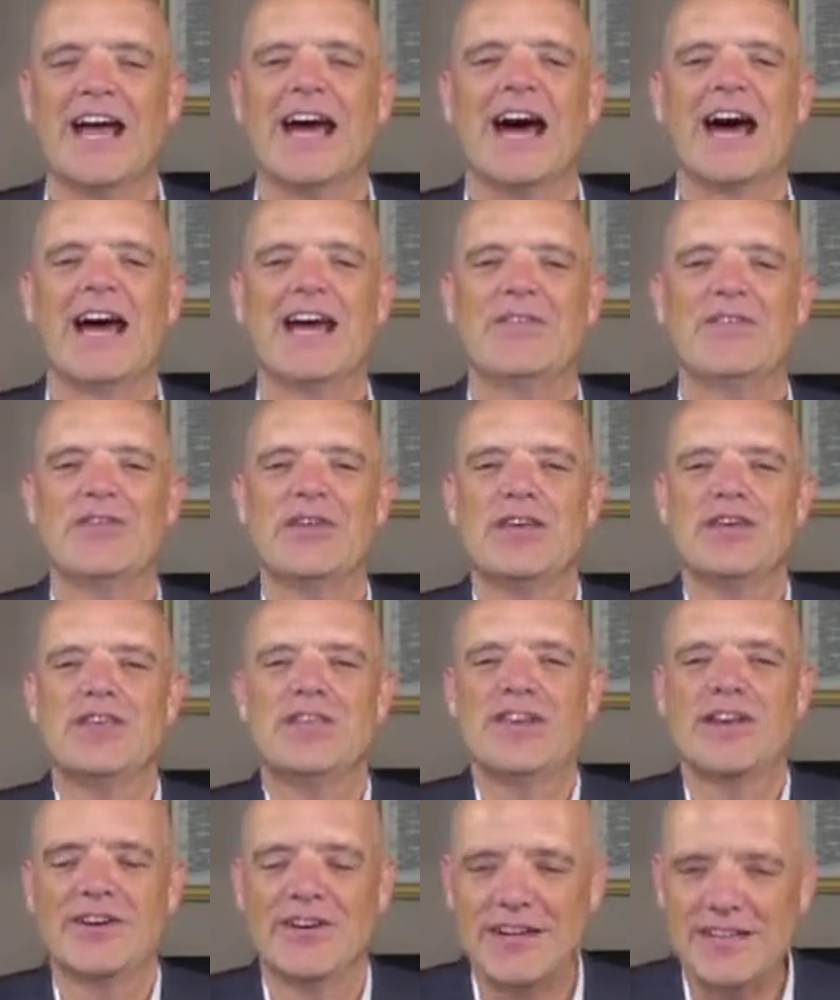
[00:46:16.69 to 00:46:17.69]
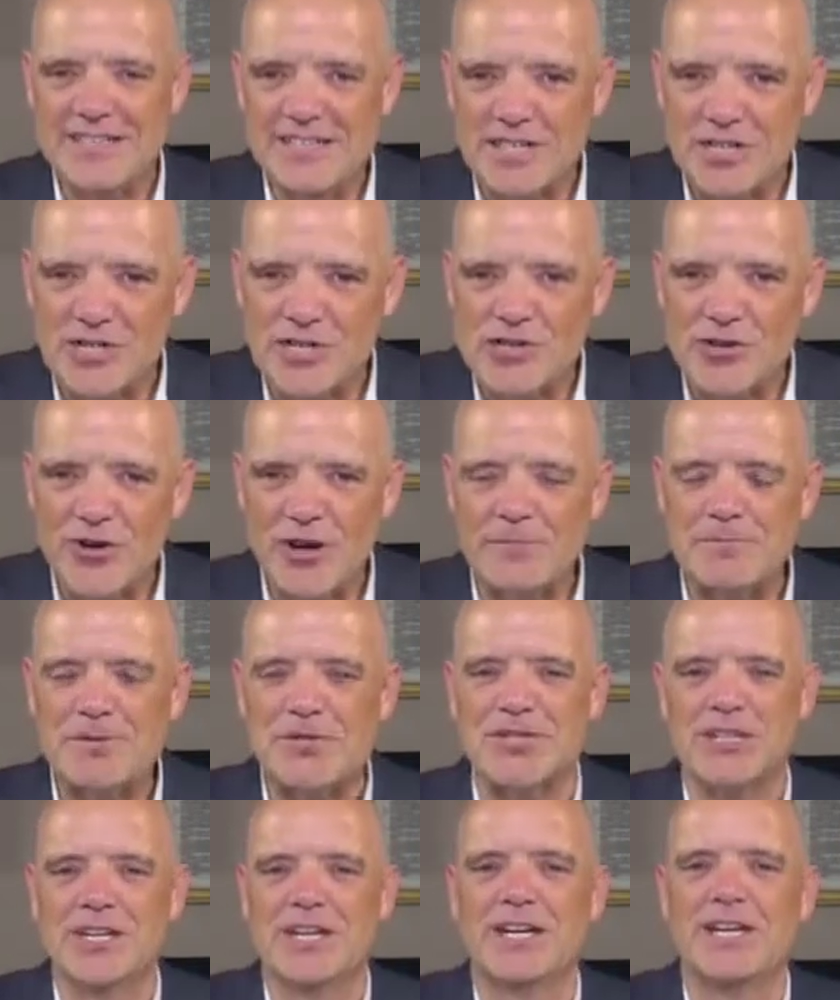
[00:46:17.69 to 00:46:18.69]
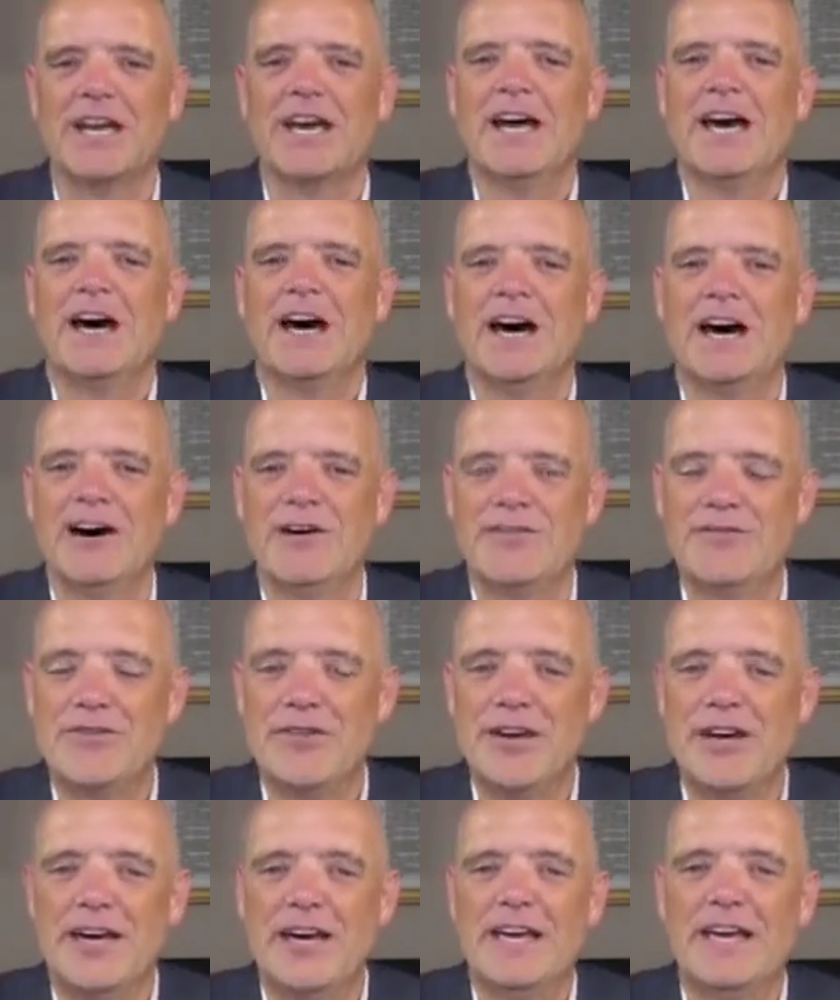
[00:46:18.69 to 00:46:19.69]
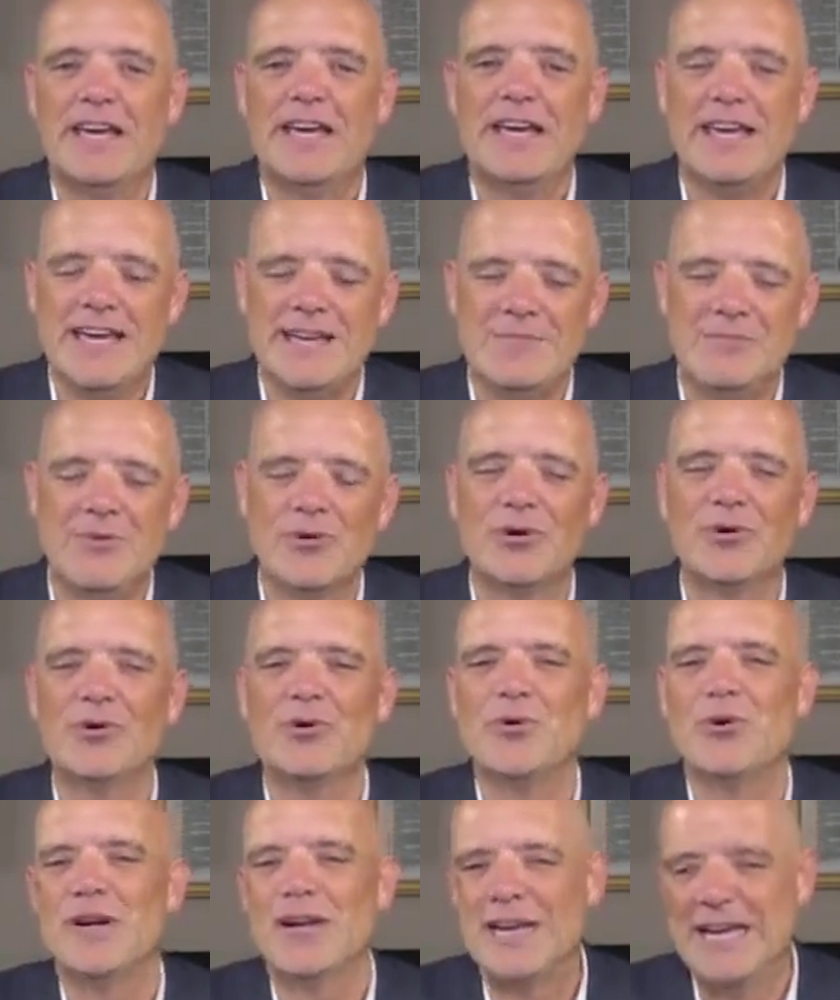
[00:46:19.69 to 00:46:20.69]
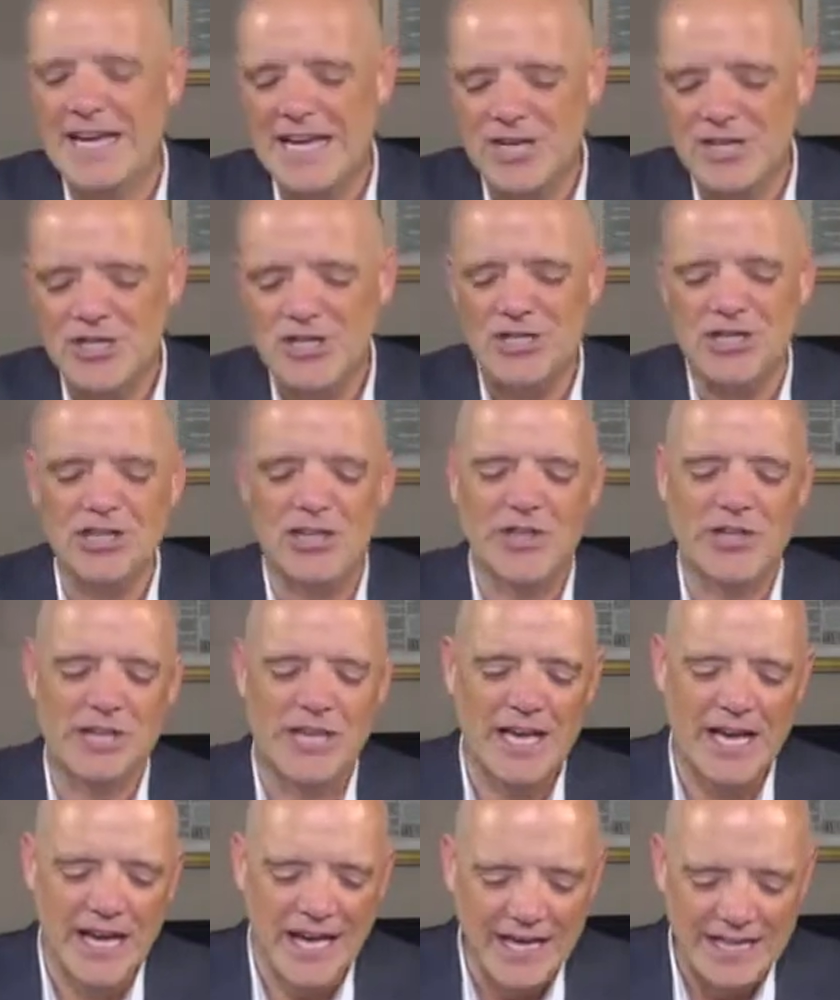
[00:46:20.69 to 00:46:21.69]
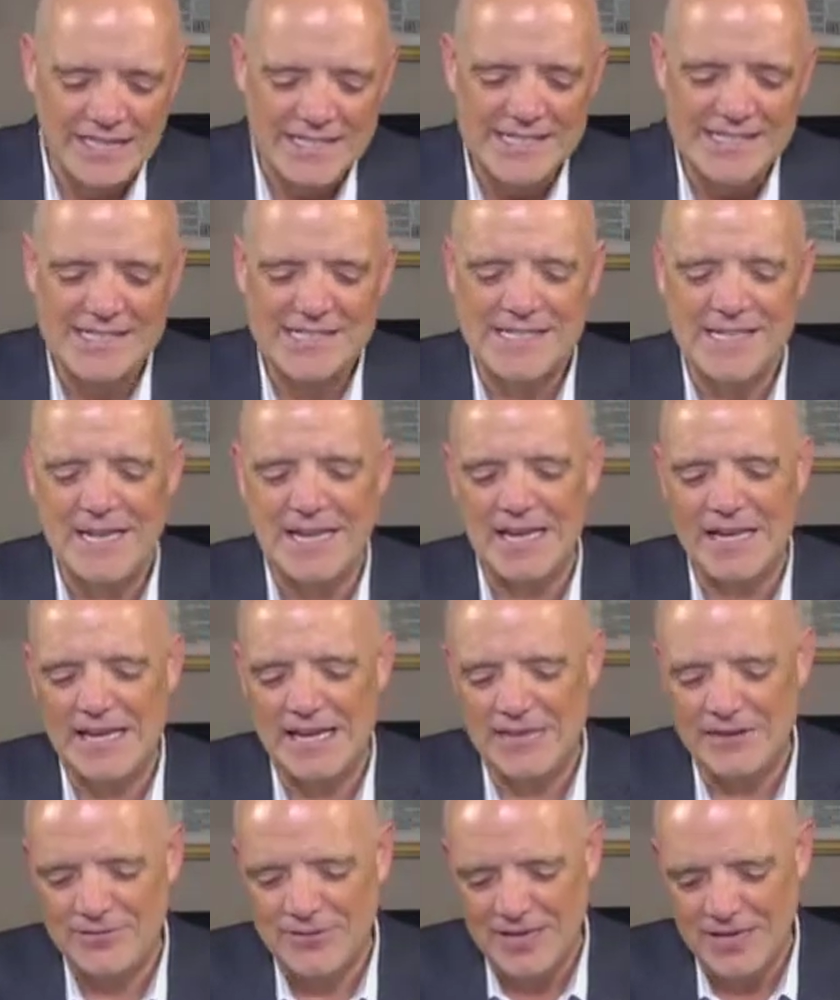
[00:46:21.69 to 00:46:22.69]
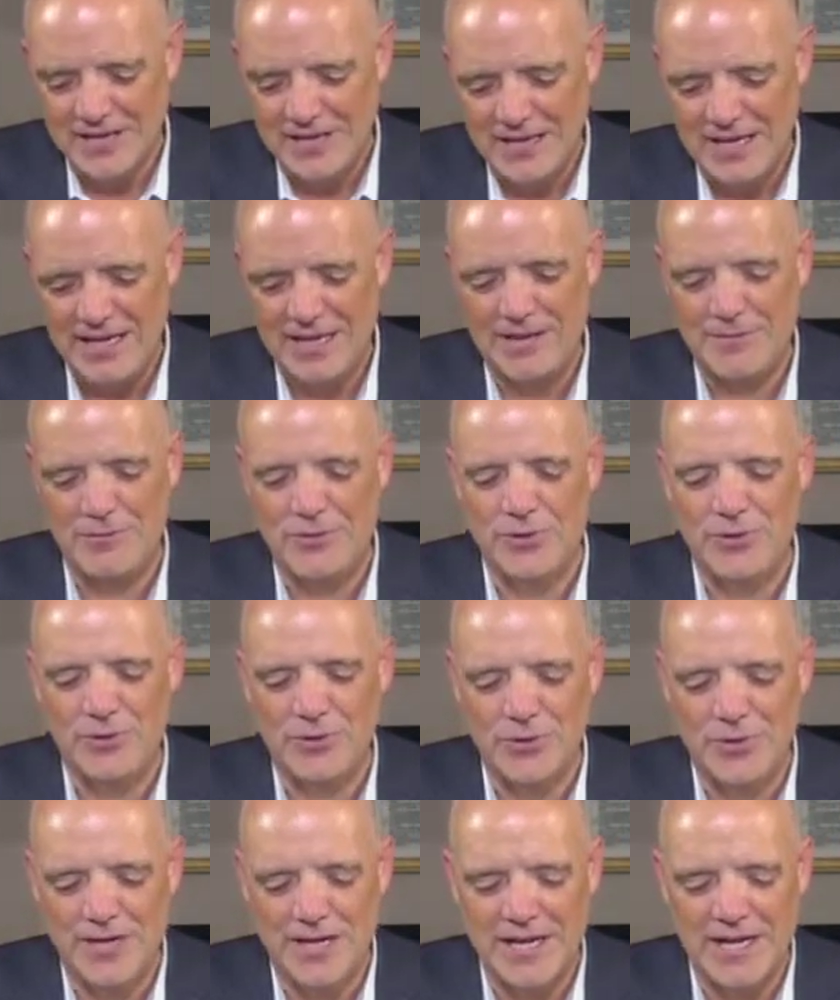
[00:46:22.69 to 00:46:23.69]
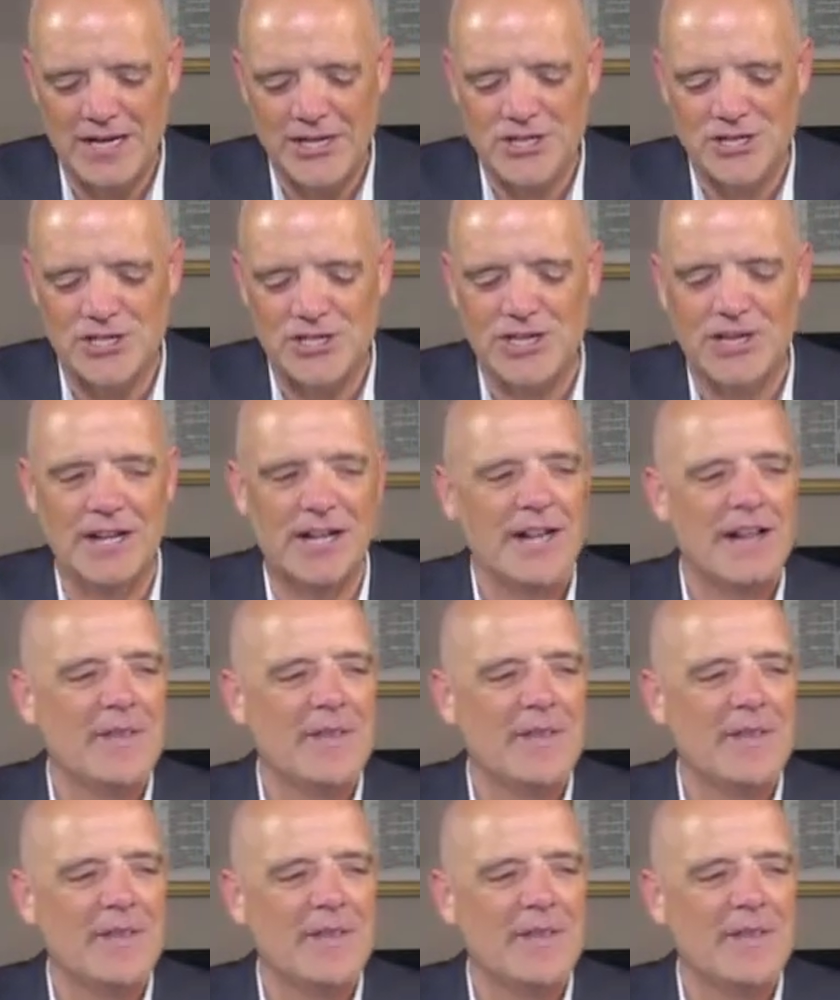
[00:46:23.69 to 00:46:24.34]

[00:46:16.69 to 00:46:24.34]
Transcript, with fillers: I think they're a description of the Hebrew nation, the unsaved Hebrew nation.